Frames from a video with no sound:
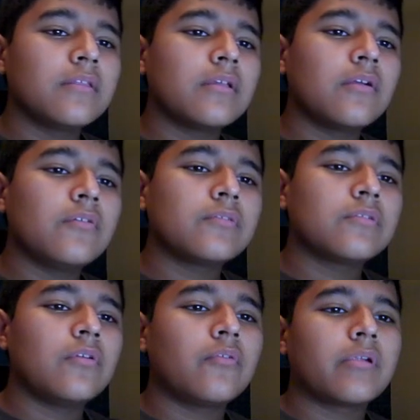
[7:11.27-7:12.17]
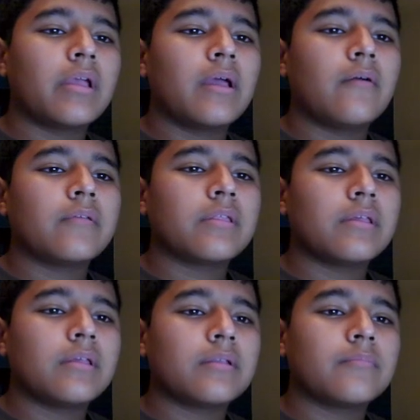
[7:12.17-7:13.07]
You can go go around
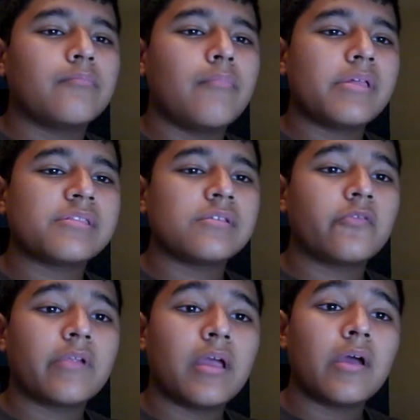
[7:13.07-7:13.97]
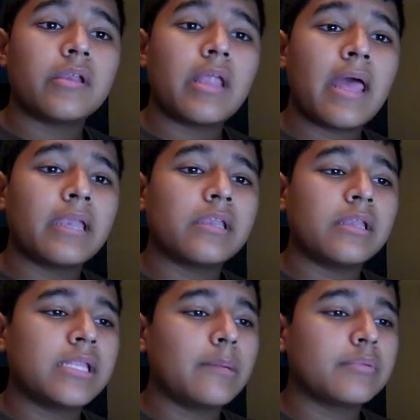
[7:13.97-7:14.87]
and messing around, add
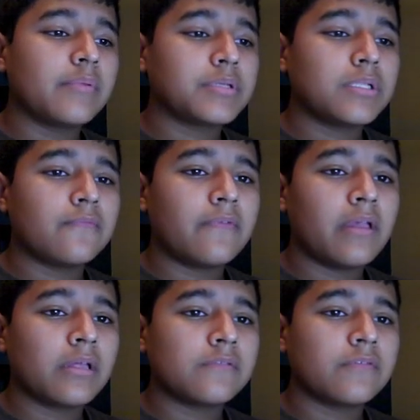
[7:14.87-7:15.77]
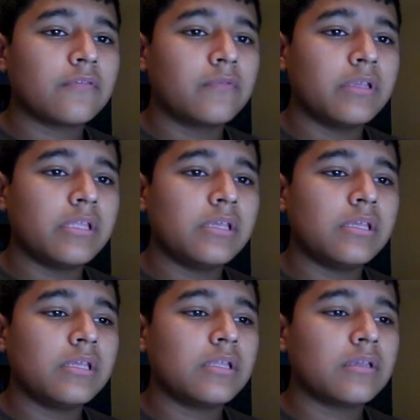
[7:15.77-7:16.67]
any type of special effects for three
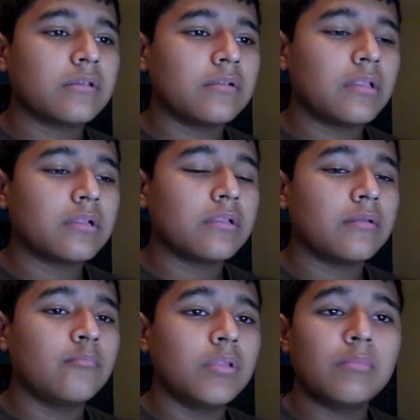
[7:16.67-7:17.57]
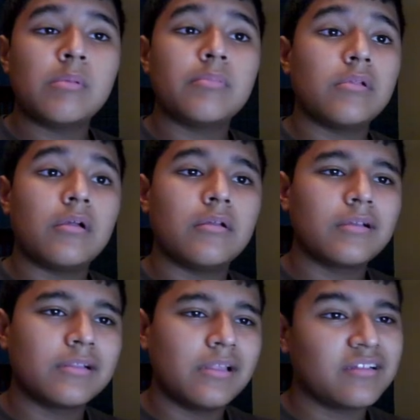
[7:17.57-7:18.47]
D and click and blah blah blah,
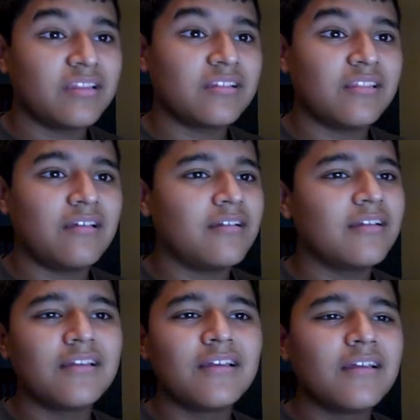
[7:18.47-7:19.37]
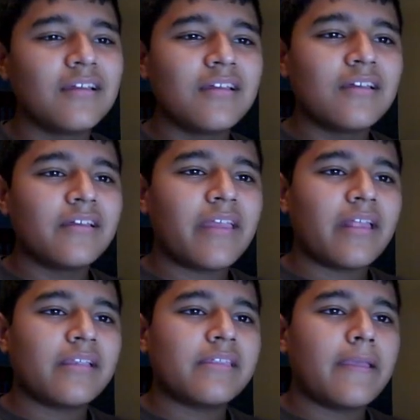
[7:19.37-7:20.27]
click click click,
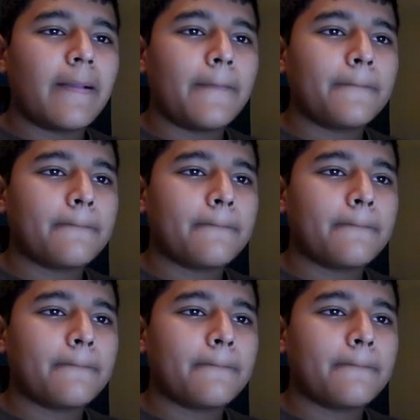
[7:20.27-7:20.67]
and yeah.